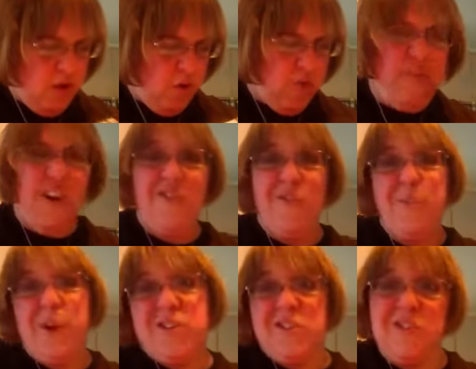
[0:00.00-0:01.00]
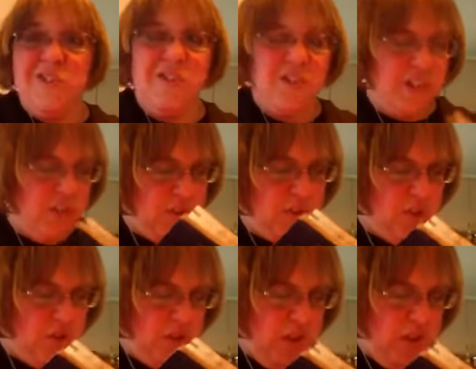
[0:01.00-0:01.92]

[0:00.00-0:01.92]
or Five of Pentacles, as it's called